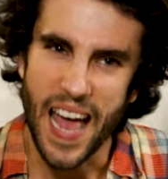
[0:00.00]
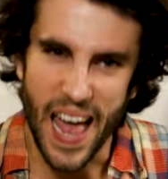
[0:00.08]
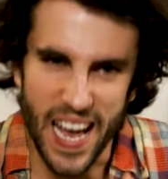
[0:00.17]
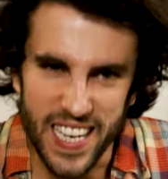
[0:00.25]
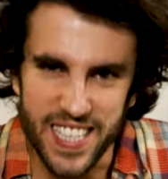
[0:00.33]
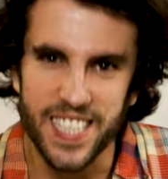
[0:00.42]

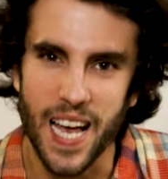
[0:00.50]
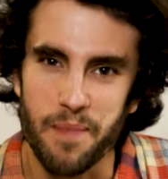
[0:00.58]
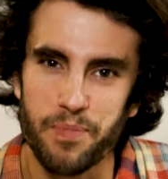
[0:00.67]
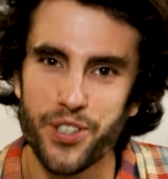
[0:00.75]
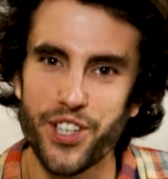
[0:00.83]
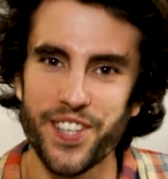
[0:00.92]

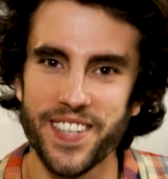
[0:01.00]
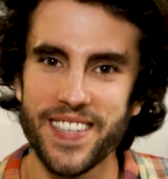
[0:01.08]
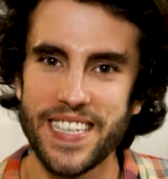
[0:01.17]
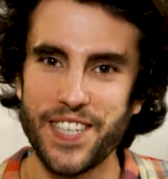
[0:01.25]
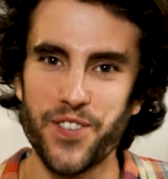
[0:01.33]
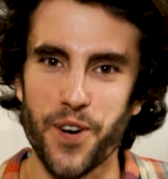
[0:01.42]

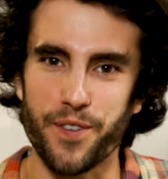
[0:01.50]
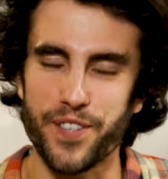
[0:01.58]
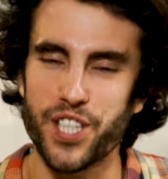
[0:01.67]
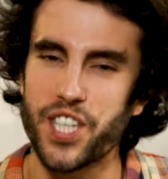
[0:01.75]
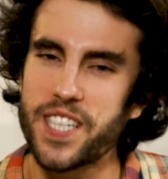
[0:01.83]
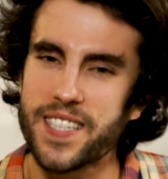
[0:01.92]
exceptionally
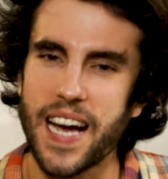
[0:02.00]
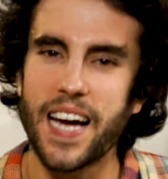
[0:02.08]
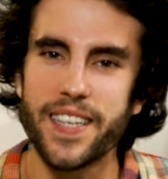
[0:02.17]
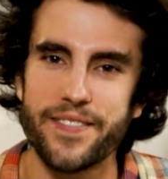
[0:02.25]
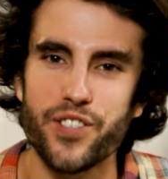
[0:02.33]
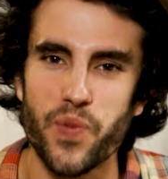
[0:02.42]
nervous, she's
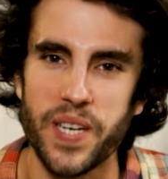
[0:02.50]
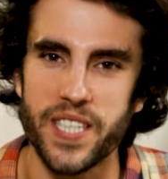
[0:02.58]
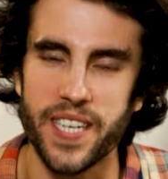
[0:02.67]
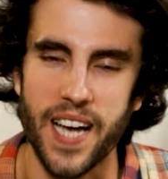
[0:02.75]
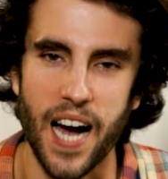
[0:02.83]
kind of stressing